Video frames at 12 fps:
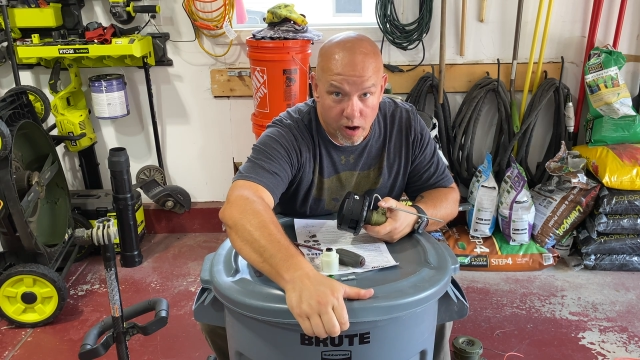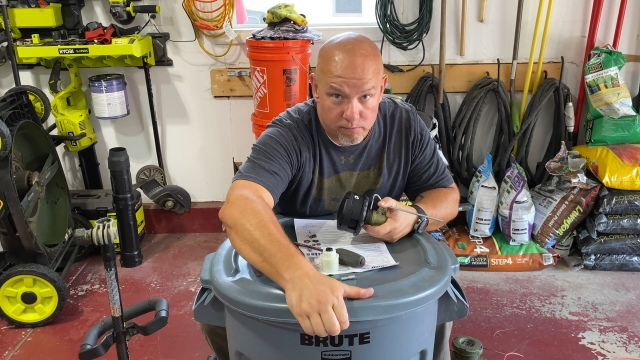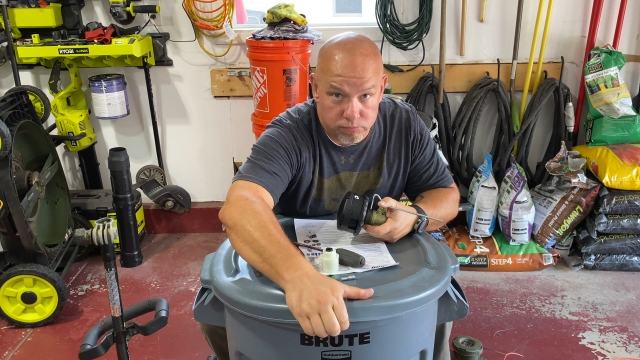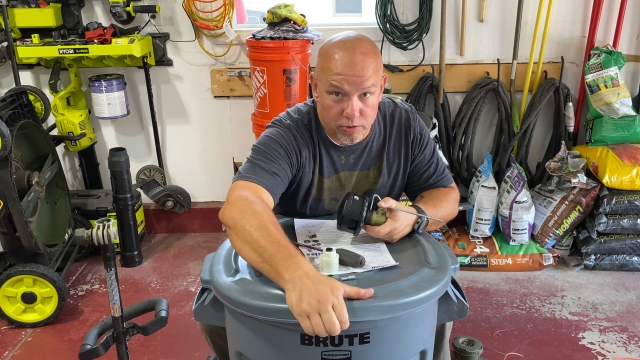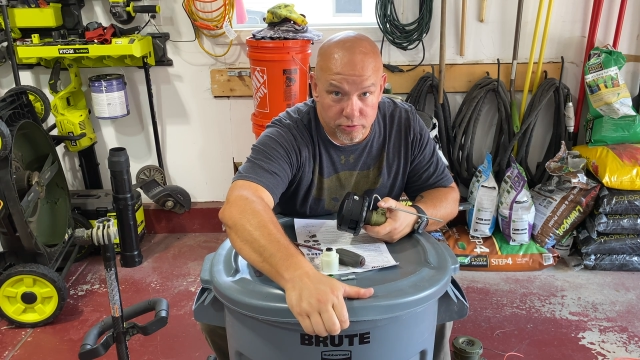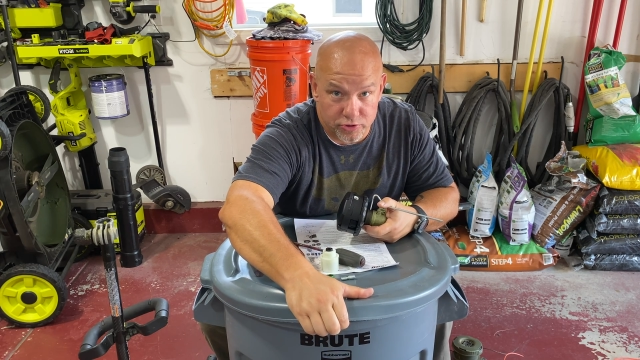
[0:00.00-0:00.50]

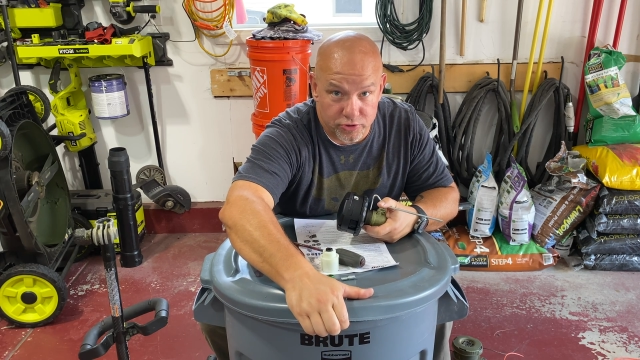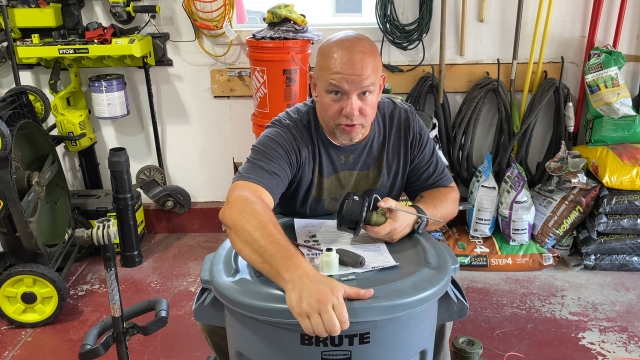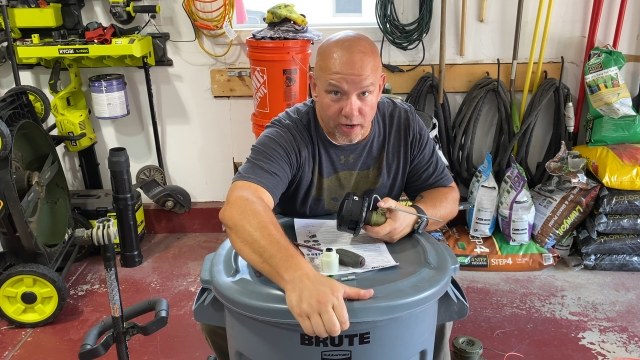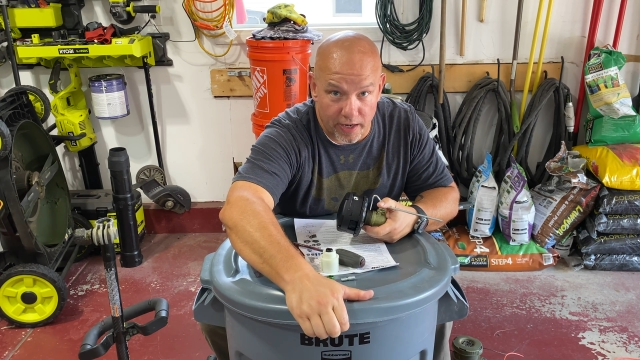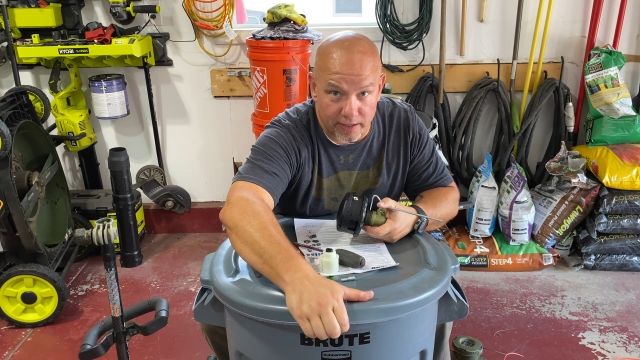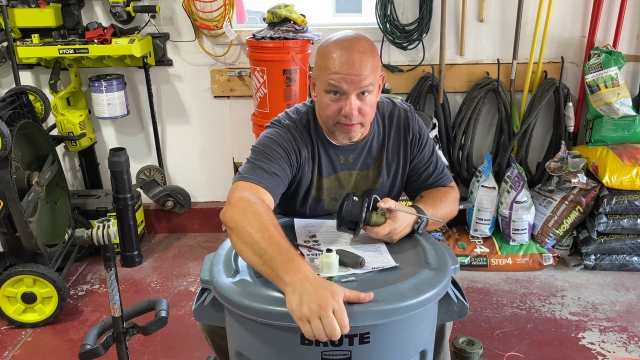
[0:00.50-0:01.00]
brute
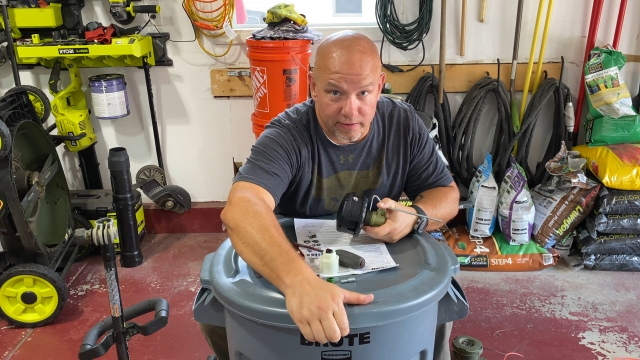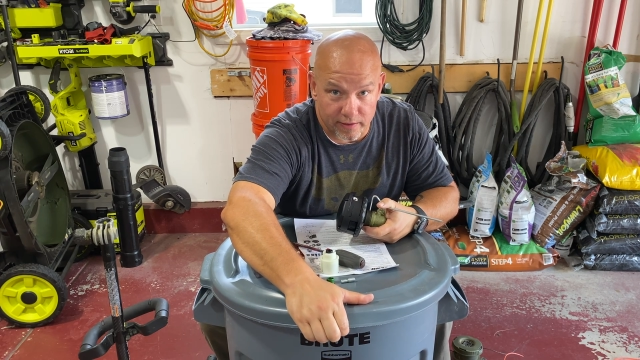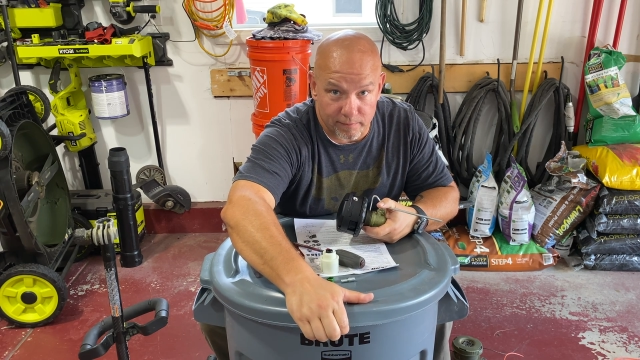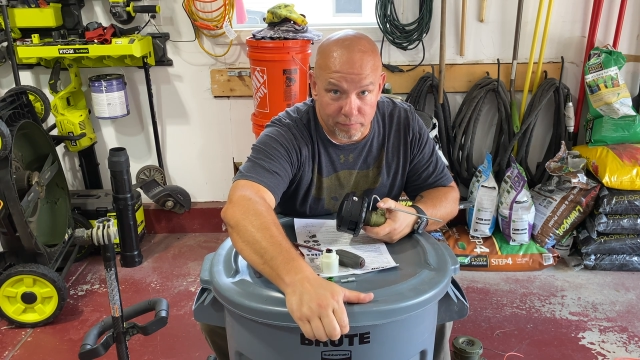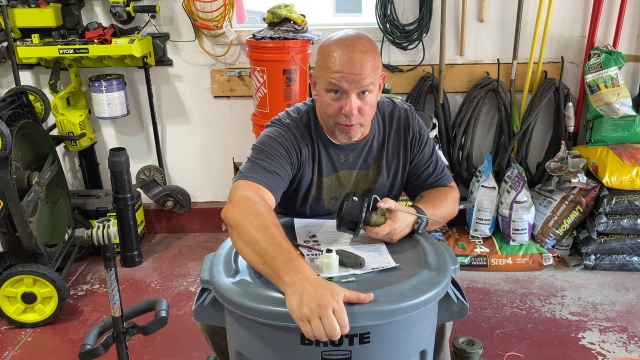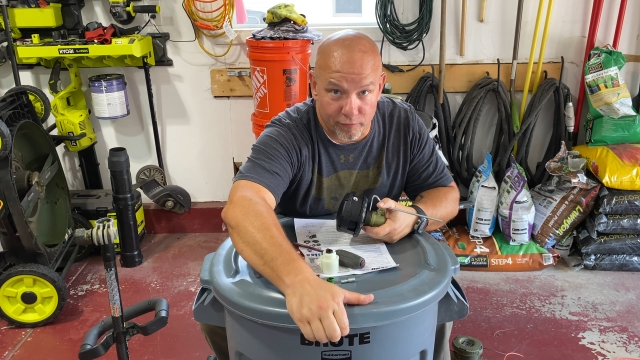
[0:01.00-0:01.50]
strength,
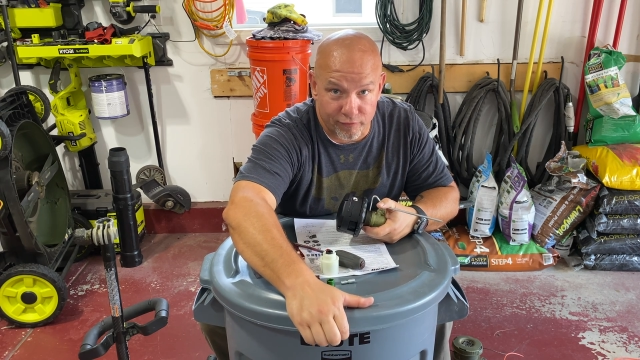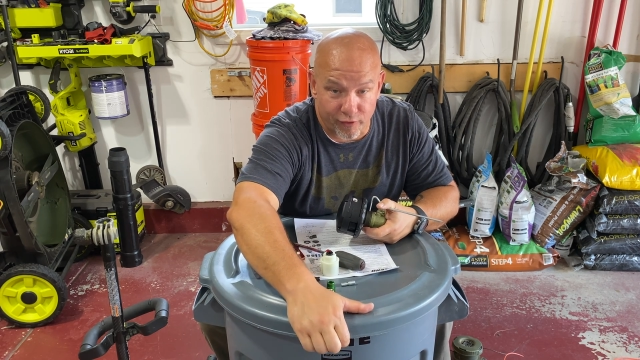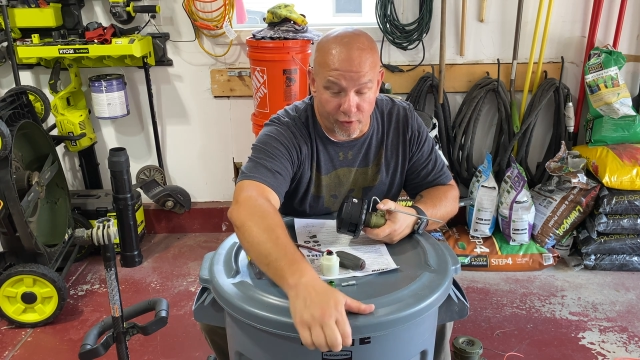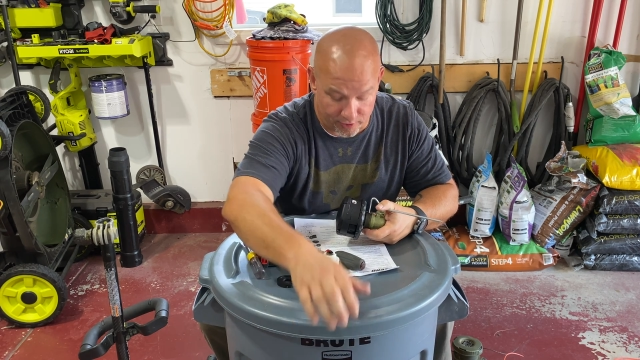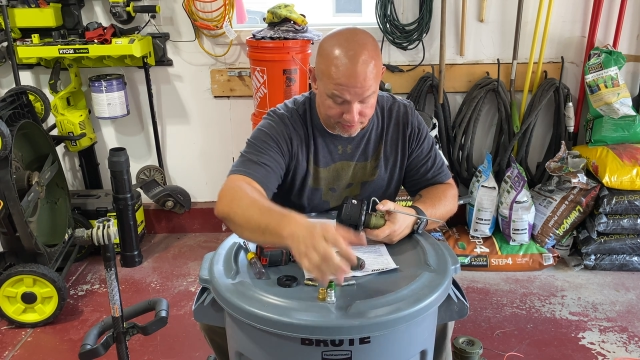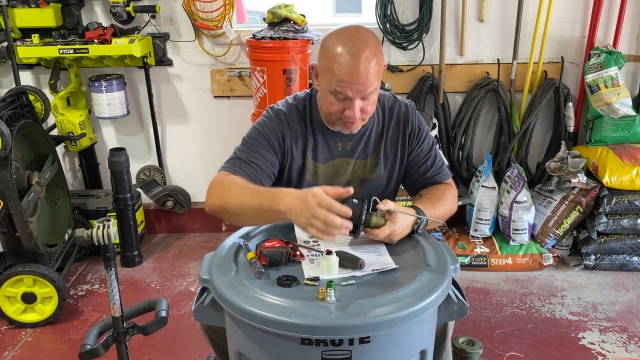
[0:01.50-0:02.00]
brute
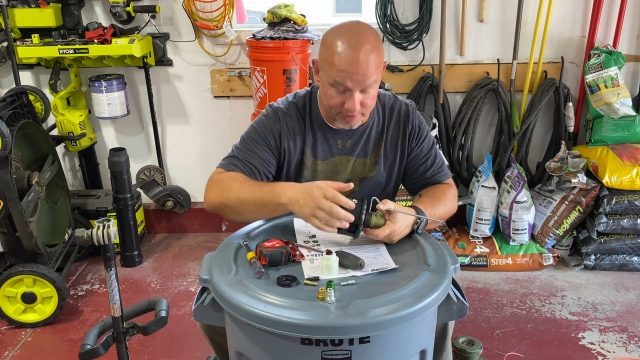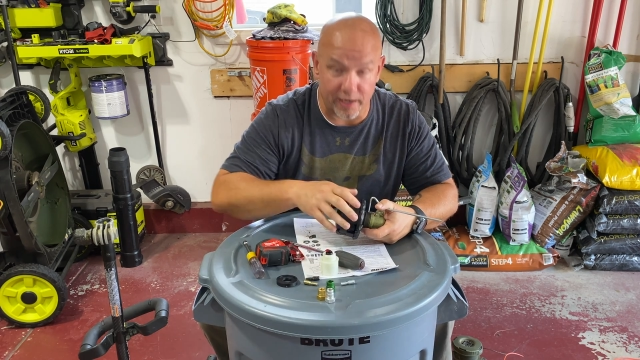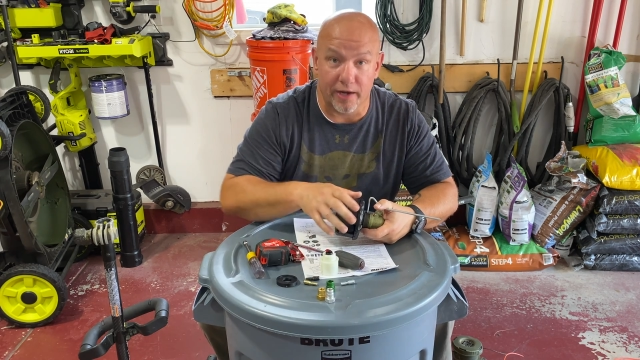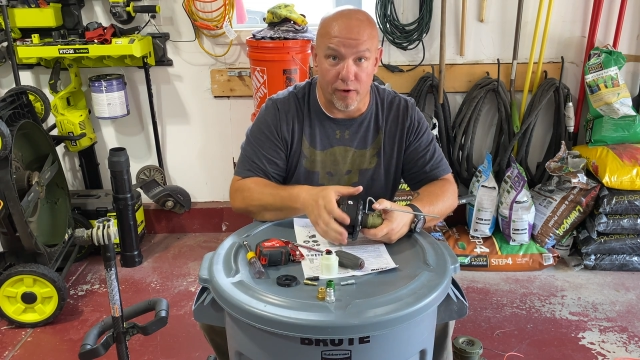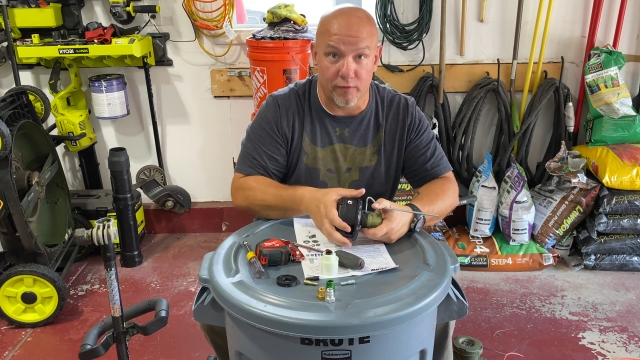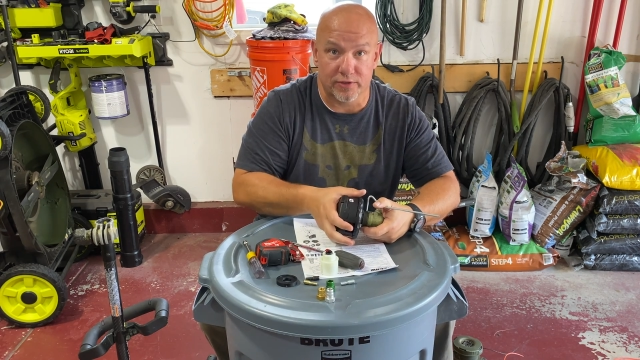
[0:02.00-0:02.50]
force,
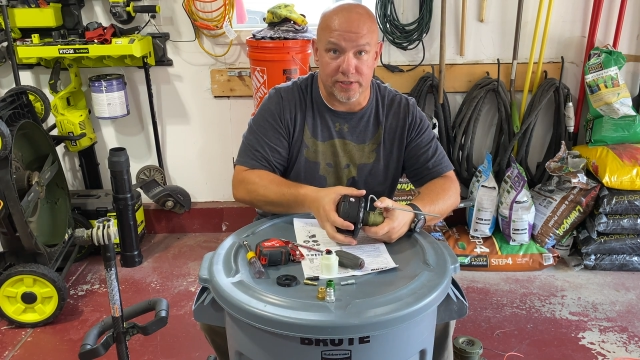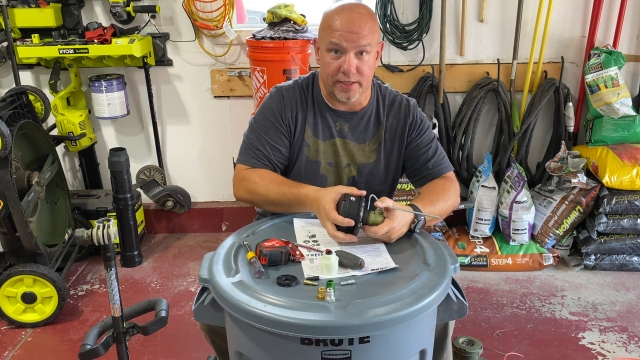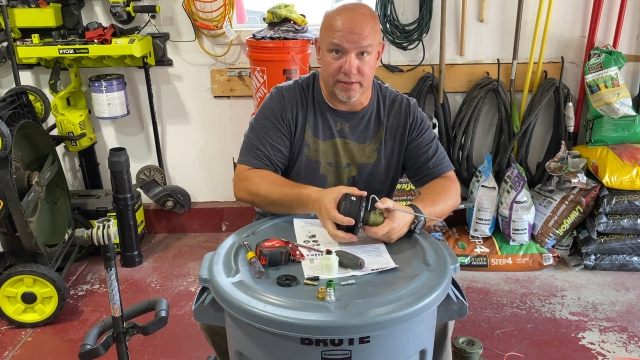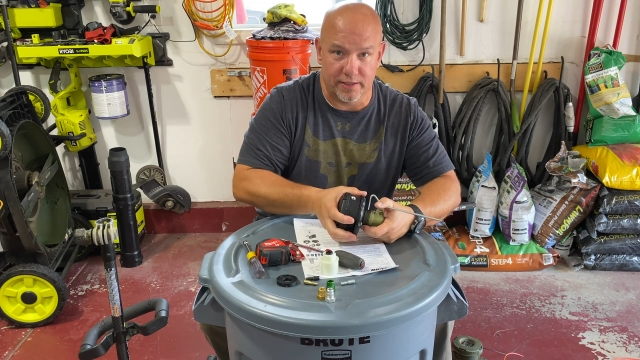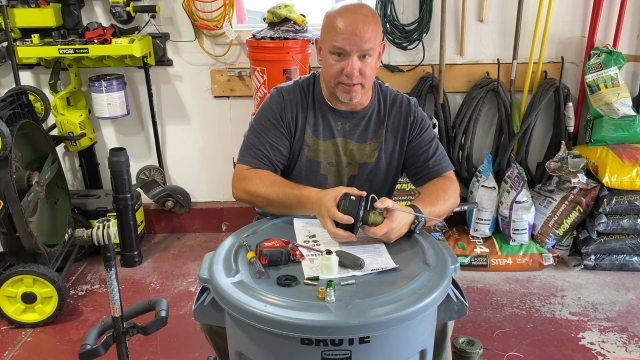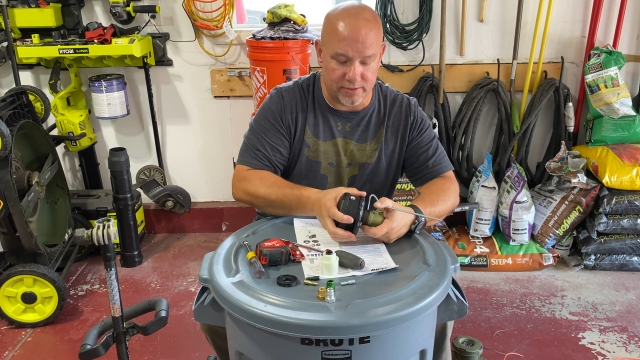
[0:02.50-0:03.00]
and over
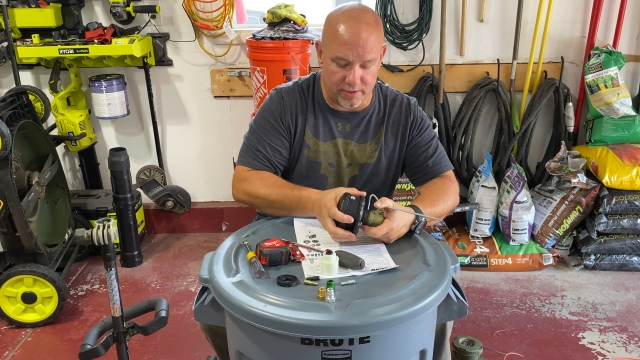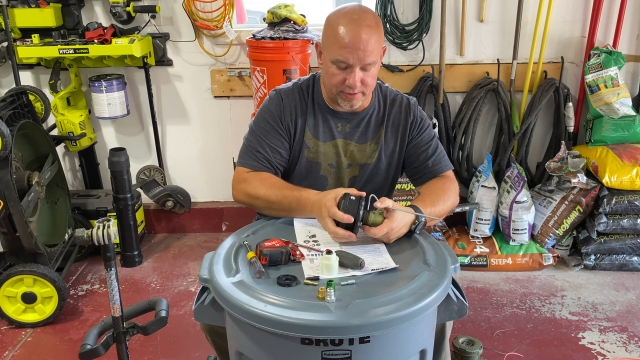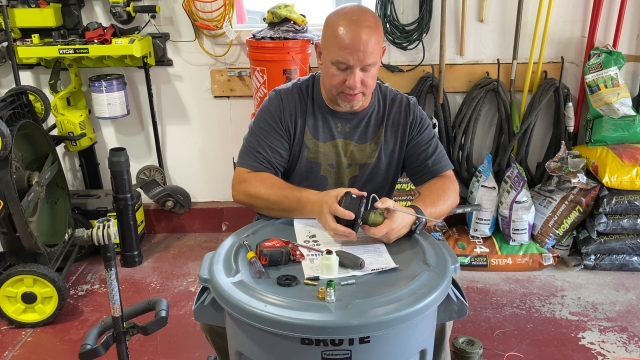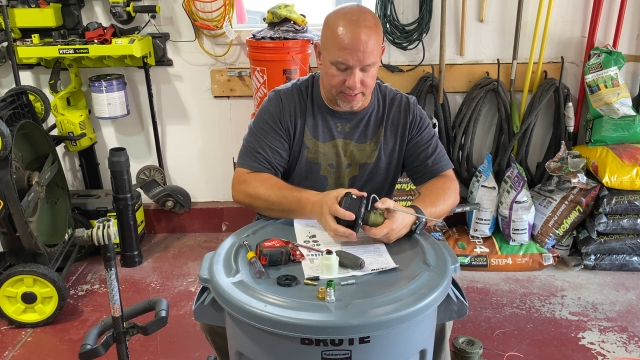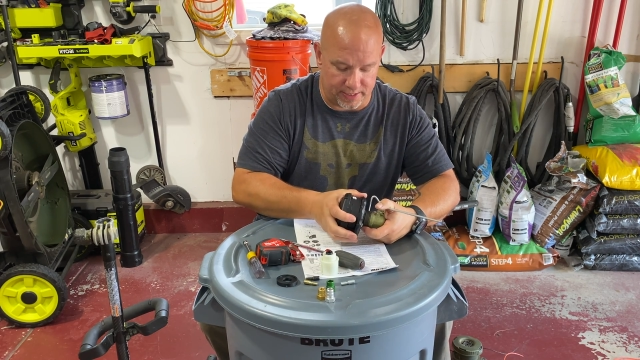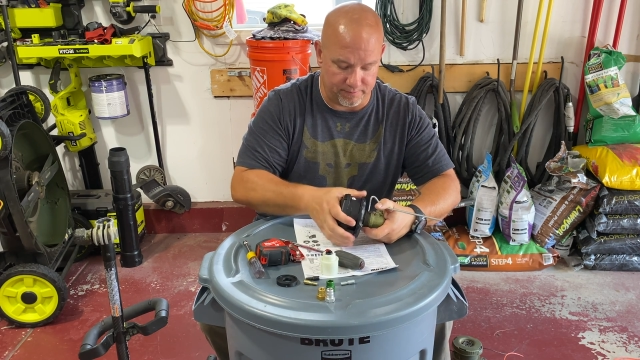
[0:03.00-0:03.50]
tighten things all the
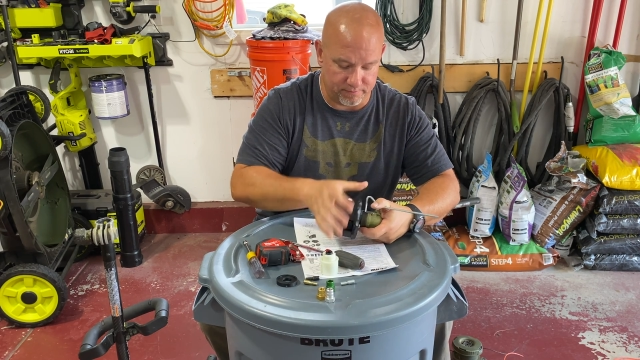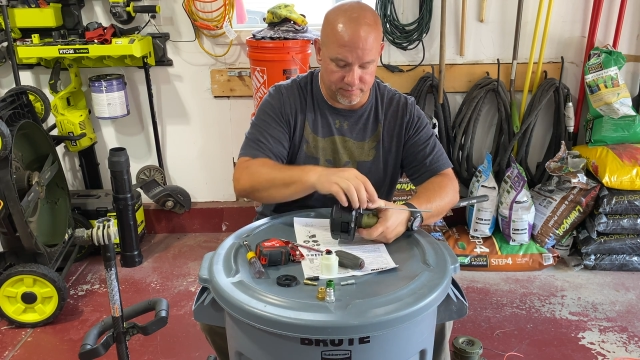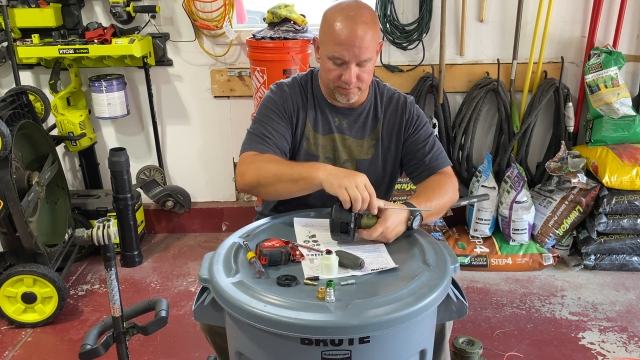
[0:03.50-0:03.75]
time.